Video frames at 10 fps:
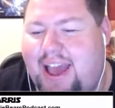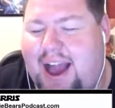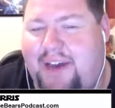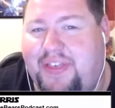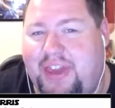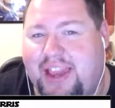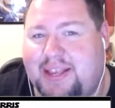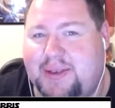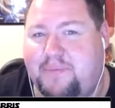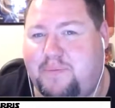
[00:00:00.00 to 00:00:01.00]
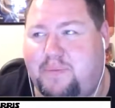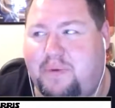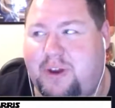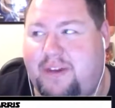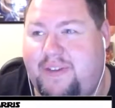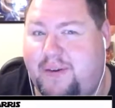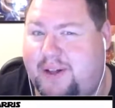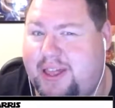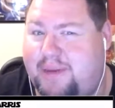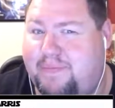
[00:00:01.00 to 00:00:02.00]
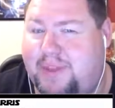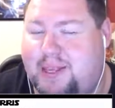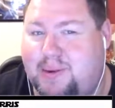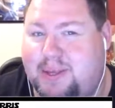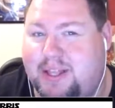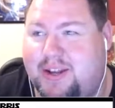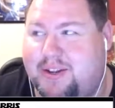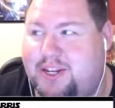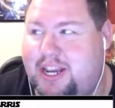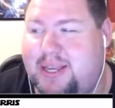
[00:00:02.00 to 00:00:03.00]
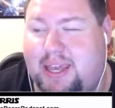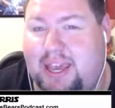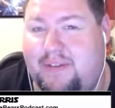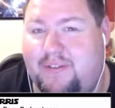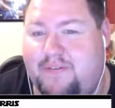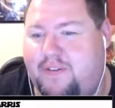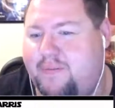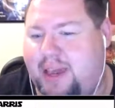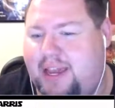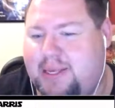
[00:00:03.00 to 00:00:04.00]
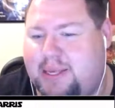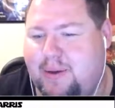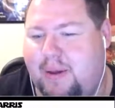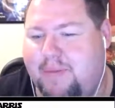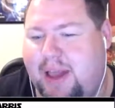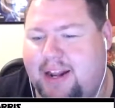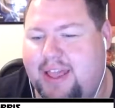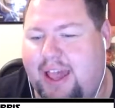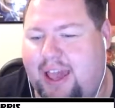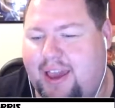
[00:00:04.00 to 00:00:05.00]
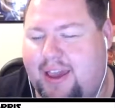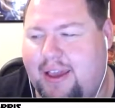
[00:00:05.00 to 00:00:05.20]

I think as a preview clip, this was a little cheesy even for me, so I'm kind of like...